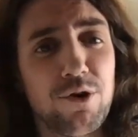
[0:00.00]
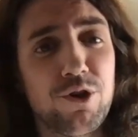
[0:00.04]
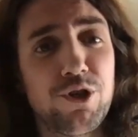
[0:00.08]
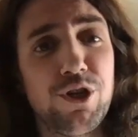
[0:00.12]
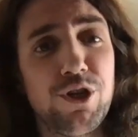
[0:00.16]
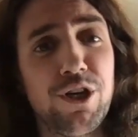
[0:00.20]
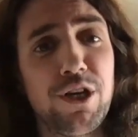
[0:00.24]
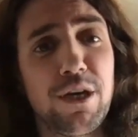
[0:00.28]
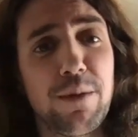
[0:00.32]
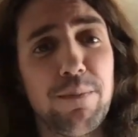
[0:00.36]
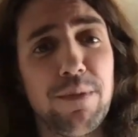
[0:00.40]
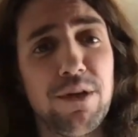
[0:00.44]

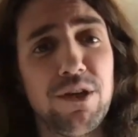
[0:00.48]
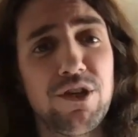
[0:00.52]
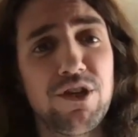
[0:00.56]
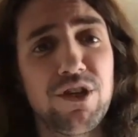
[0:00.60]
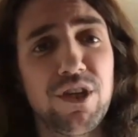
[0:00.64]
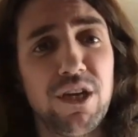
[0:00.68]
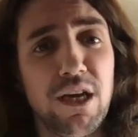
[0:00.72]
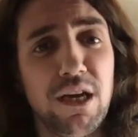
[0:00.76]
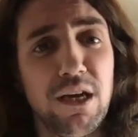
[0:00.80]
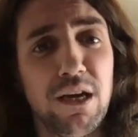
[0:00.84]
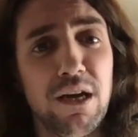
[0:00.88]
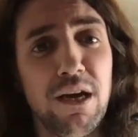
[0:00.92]
she can be
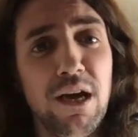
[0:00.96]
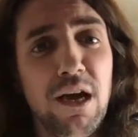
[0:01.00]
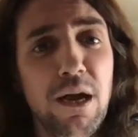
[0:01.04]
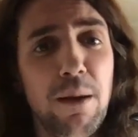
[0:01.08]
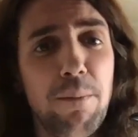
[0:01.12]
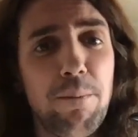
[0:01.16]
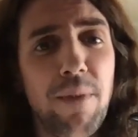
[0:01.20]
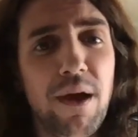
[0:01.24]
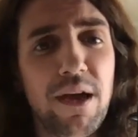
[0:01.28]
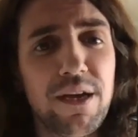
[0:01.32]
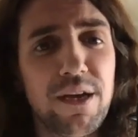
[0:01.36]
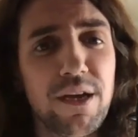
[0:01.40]
seen
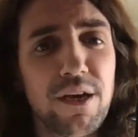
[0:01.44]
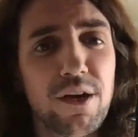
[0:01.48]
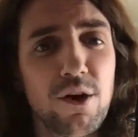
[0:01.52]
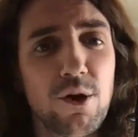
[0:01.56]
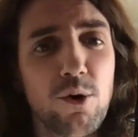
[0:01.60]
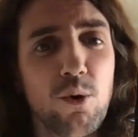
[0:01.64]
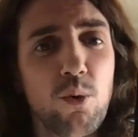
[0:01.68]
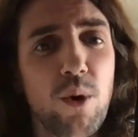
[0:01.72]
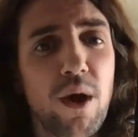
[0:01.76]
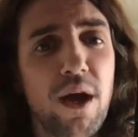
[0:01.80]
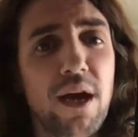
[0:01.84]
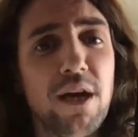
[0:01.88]
making
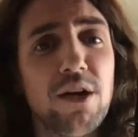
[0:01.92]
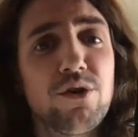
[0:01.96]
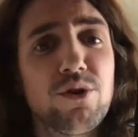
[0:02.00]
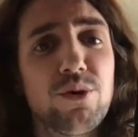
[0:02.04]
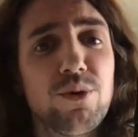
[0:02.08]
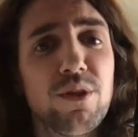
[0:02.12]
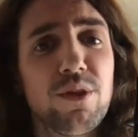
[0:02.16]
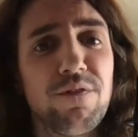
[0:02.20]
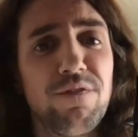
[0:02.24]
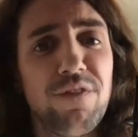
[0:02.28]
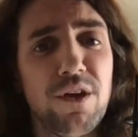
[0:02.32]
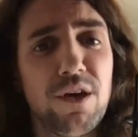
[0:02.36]
her way to
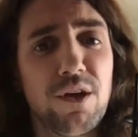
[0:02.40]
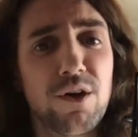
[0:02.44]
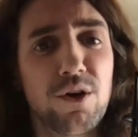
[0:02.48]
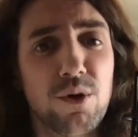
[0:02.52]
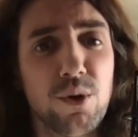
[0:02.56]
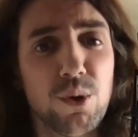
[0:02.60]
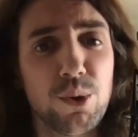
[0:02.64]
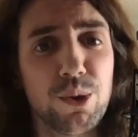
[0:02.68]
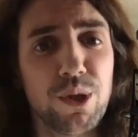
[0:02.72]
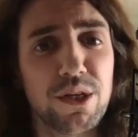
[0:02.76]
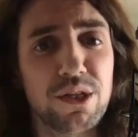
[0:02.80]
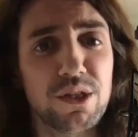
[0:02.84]
the
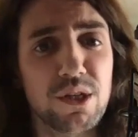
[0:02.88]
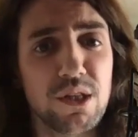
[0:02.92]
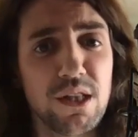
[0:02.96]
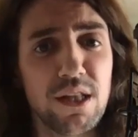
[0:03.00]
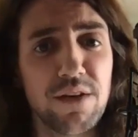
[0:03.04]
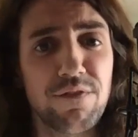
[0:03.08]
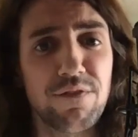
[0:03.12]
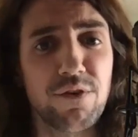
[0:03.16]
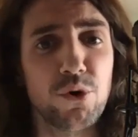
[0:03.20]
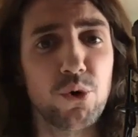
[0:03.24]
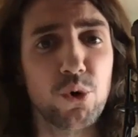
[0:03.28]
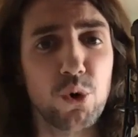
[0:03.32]
vehicle that
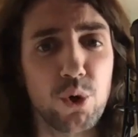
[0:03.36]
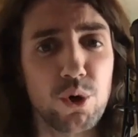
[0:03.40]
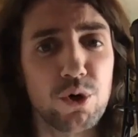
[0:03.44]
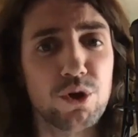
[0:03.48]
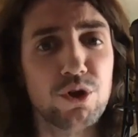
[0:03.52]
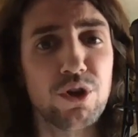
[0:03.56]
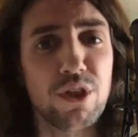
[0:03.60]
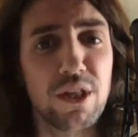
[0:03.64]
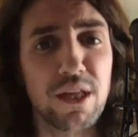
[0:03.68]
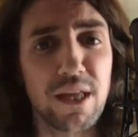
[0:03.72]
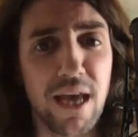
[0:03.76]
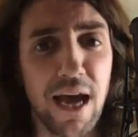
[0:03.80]
delivered her
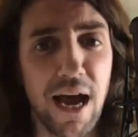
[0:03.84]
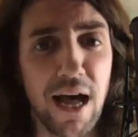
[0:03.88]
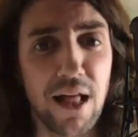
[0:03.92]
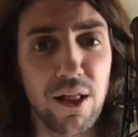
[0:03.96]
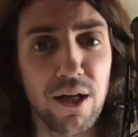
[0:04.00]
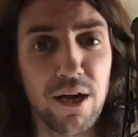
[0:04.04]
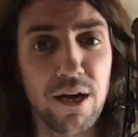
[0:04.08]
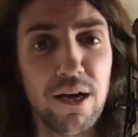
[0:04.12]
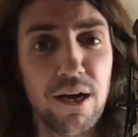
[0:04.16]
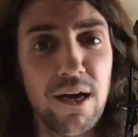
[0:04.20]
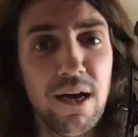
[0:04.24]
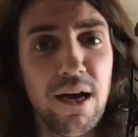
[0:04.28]
to the
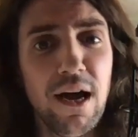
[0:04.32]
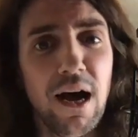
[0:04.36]
gala,